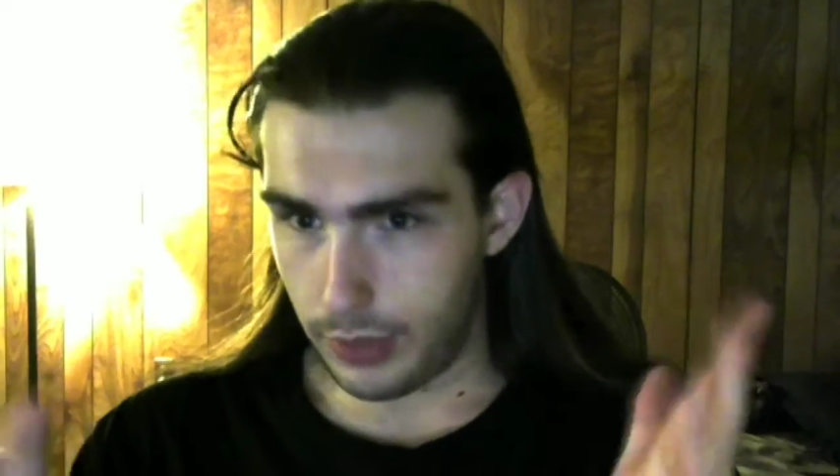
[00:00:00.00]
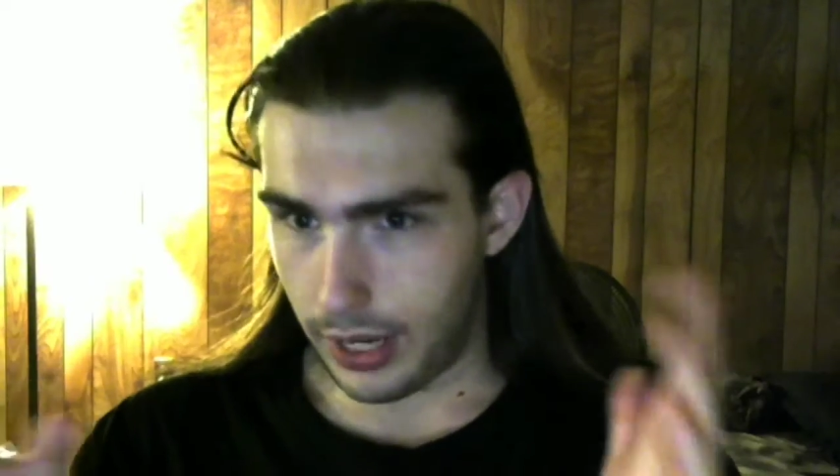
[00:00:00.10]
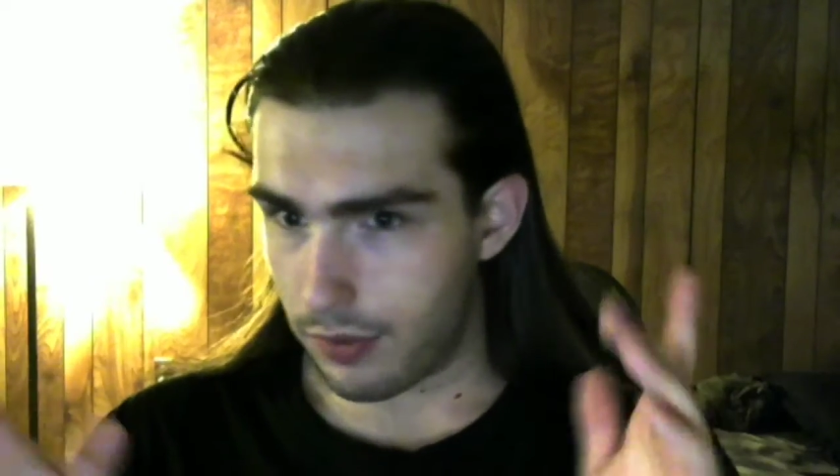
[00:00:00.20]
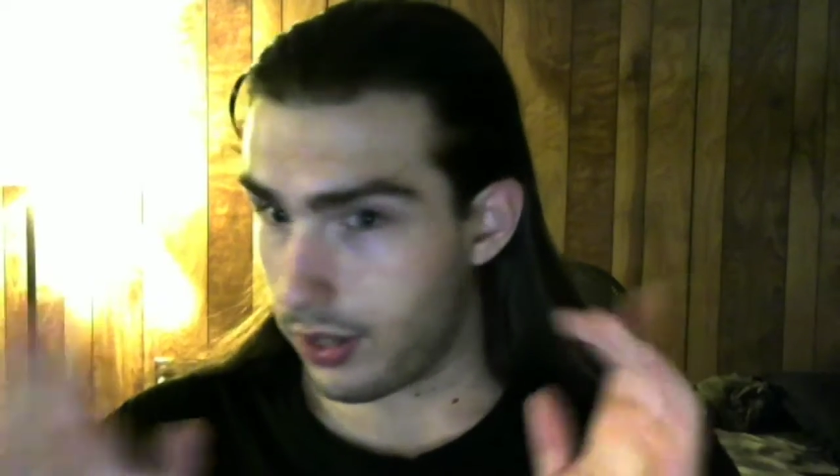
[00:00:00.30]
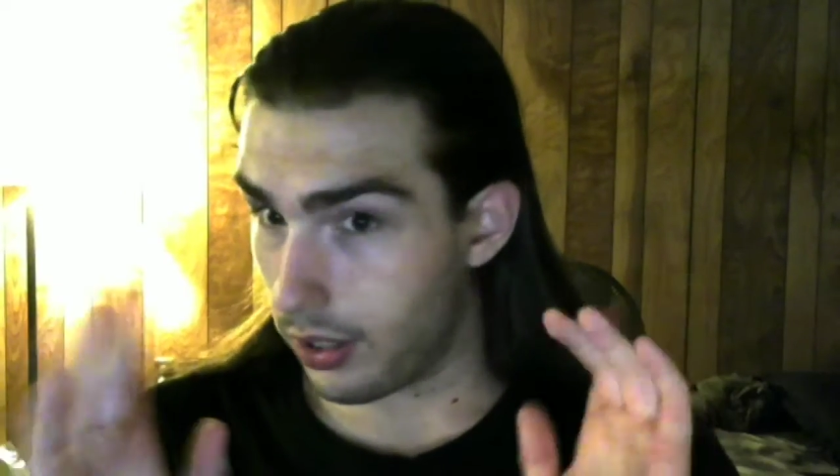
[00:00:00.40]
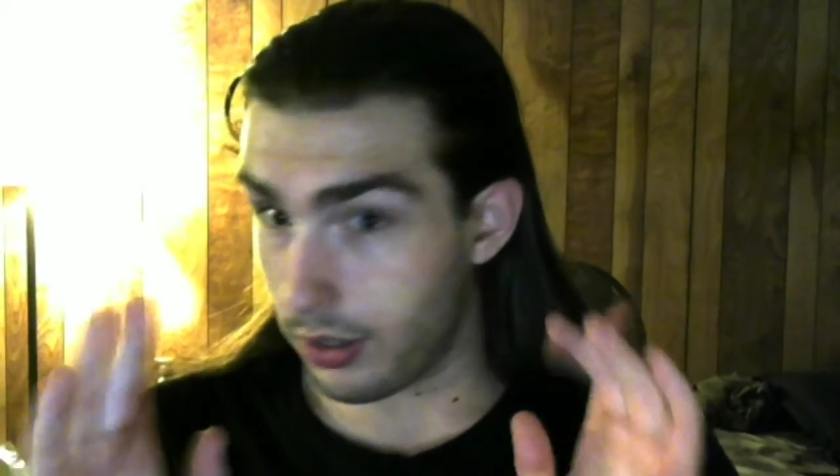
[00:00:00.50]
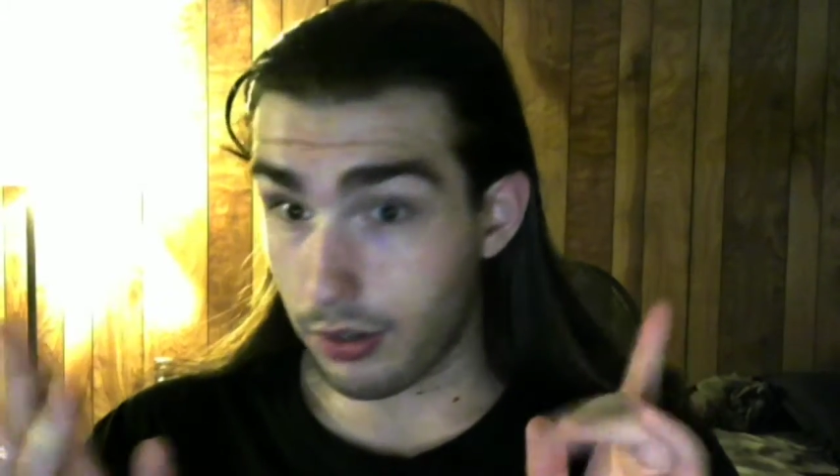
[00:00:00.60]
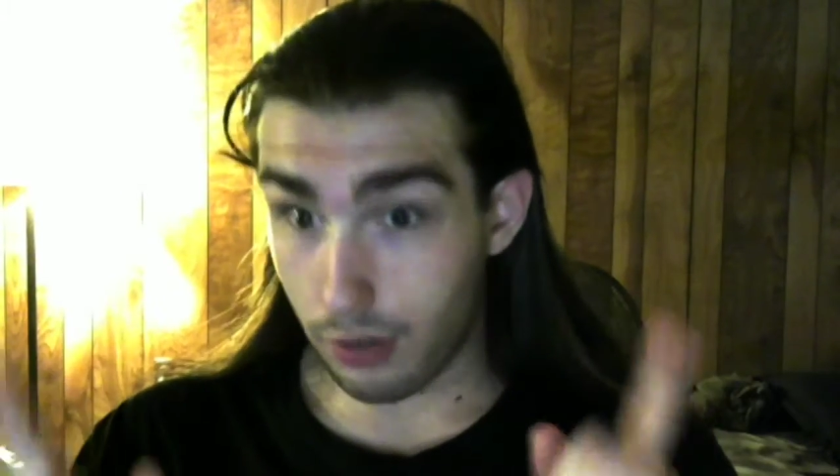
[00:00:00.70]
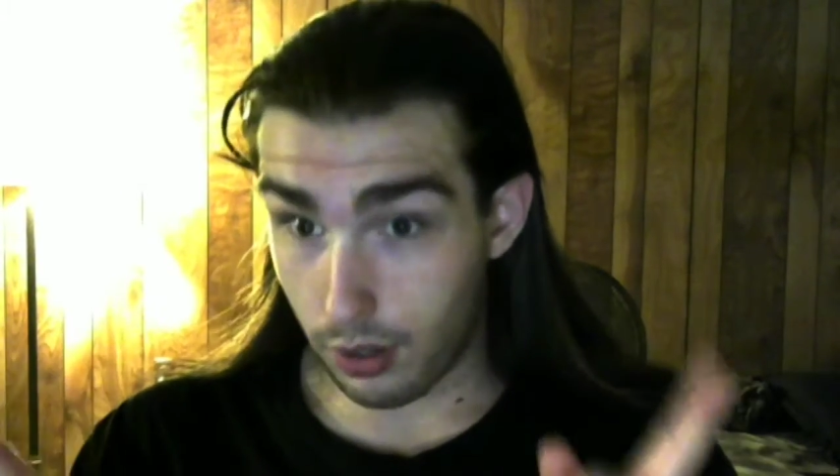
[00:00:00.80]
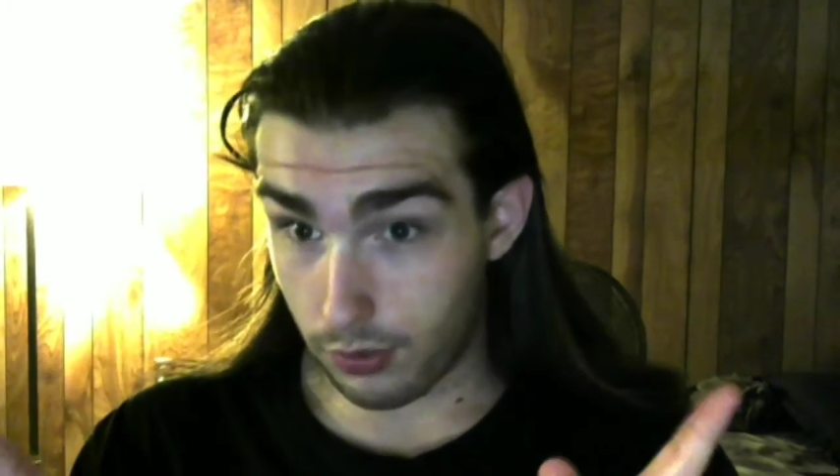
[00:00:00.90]
have an editing
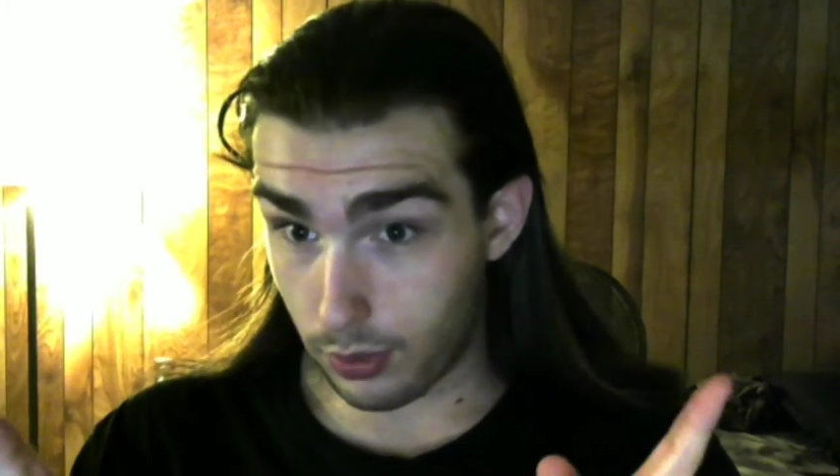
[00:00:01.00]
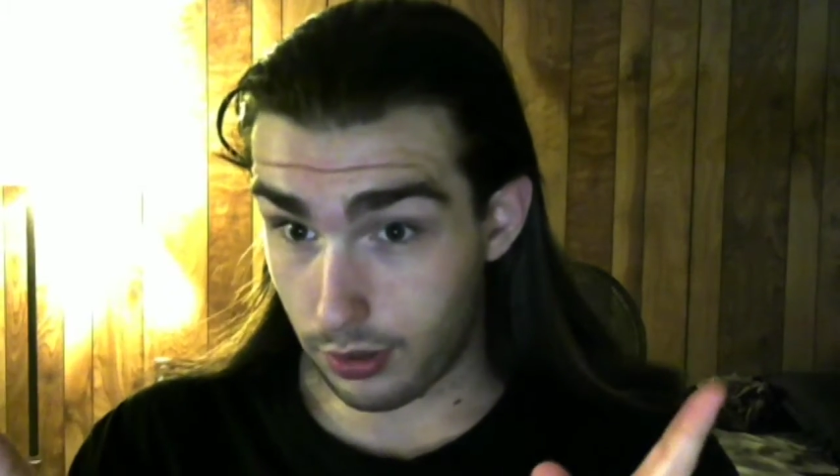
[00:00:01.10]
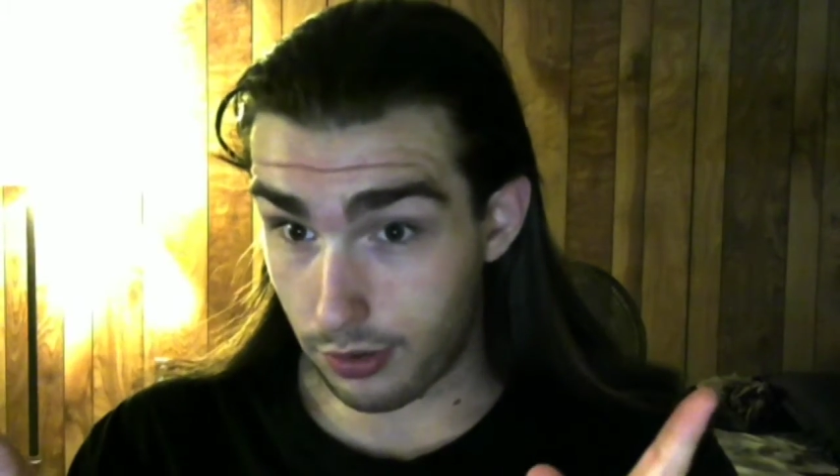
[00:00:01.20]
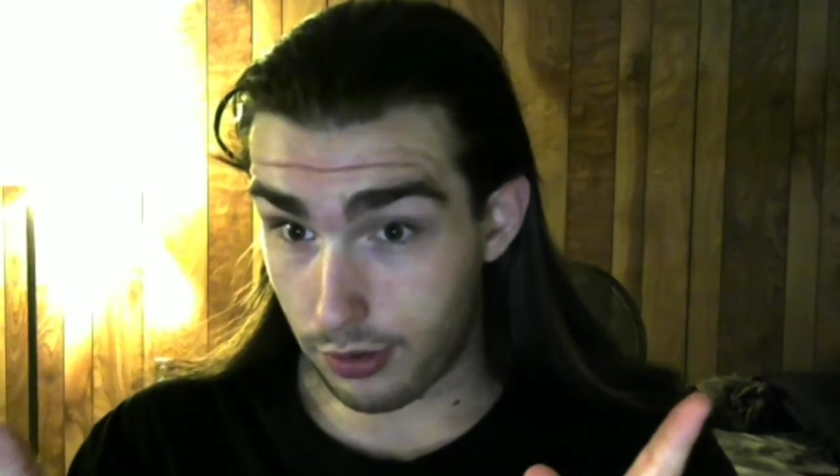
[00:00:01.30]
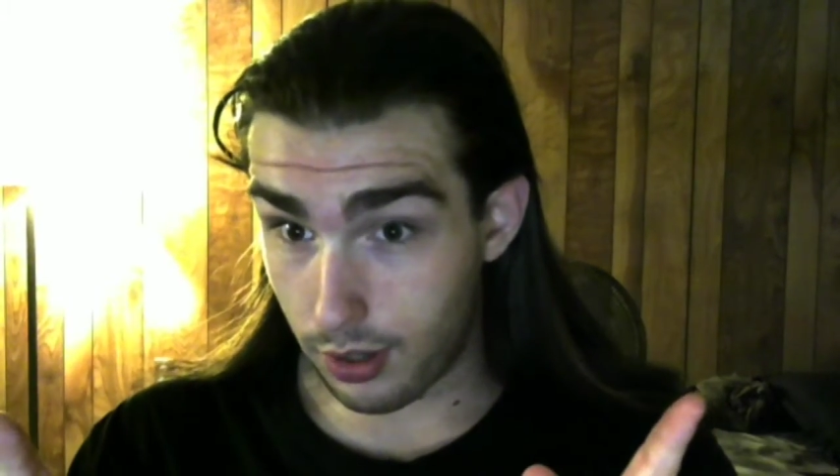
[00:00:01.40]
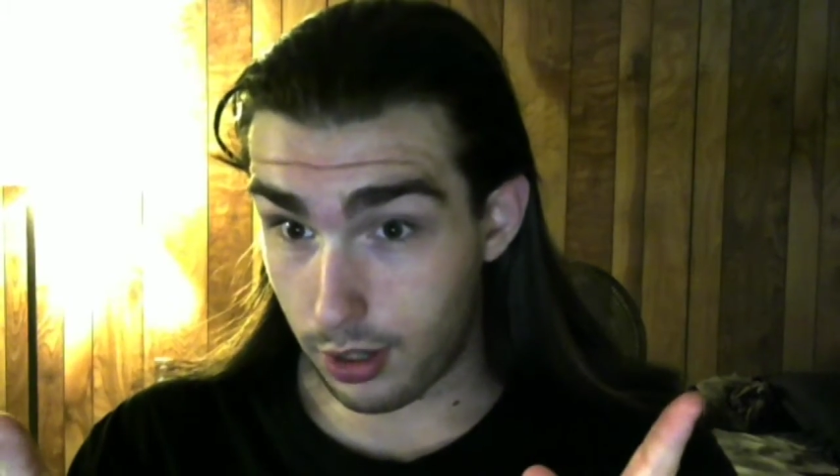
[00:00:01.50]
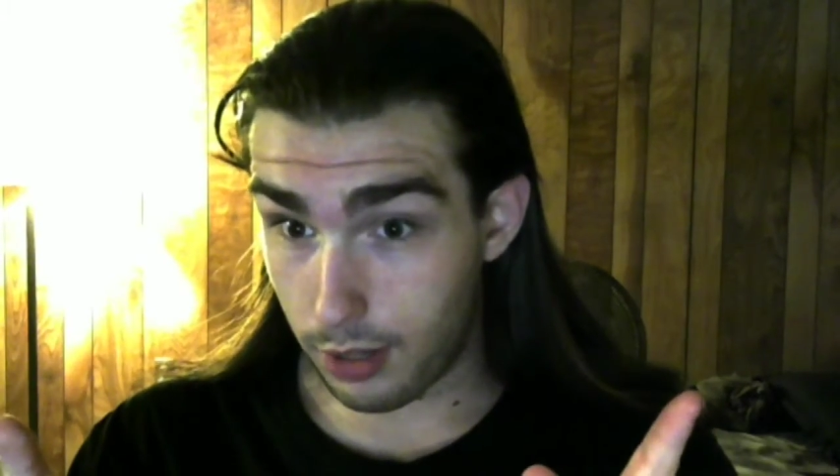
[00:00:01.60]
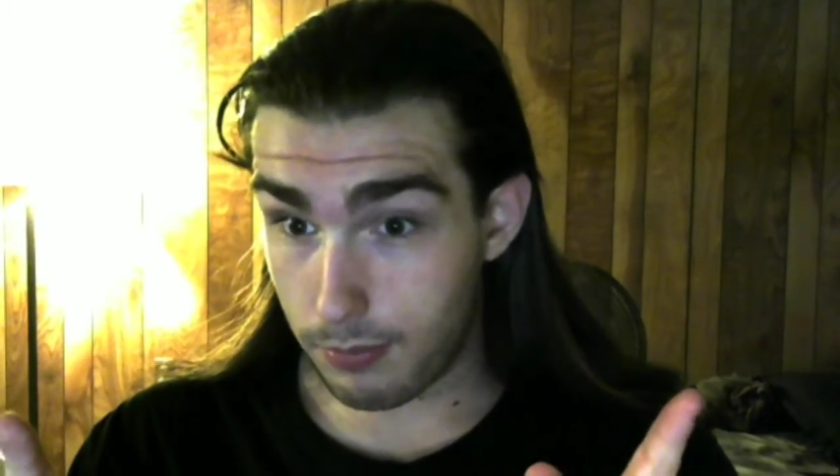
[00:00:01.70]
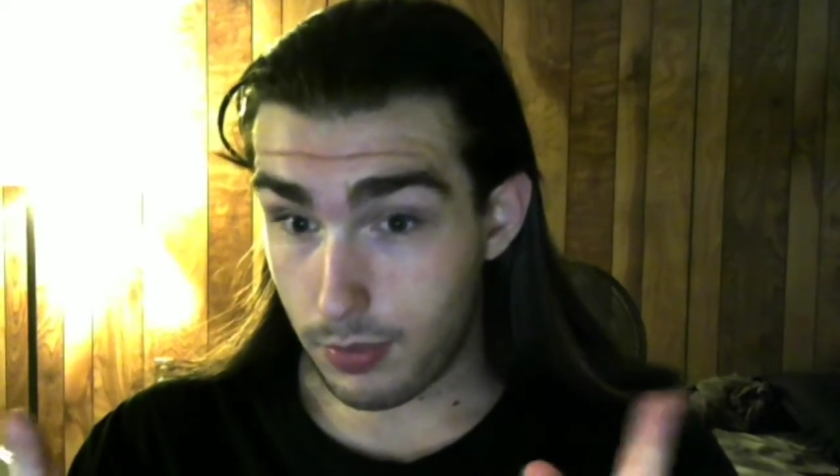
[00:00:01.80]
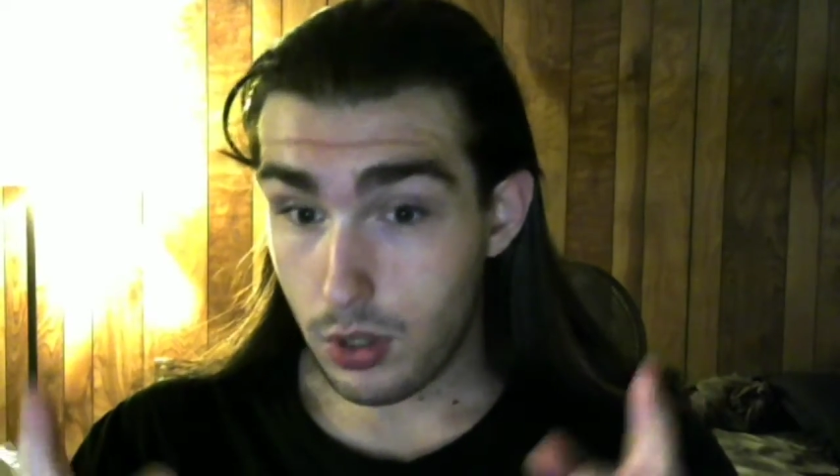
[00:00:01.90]
software this
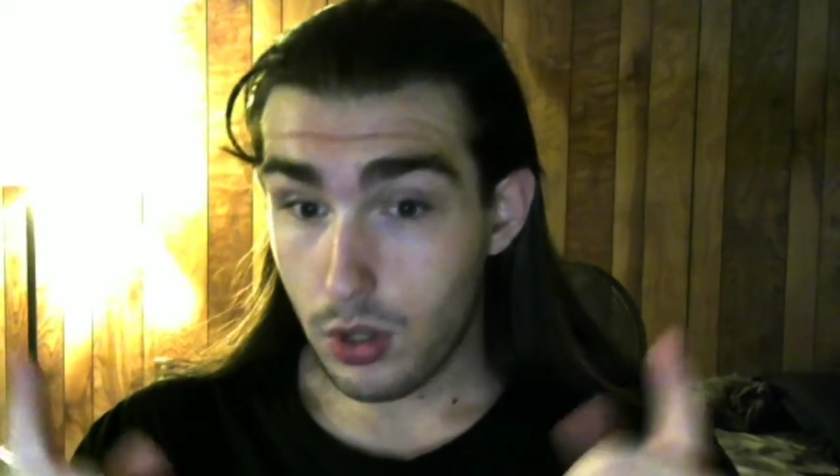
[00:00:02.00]
time,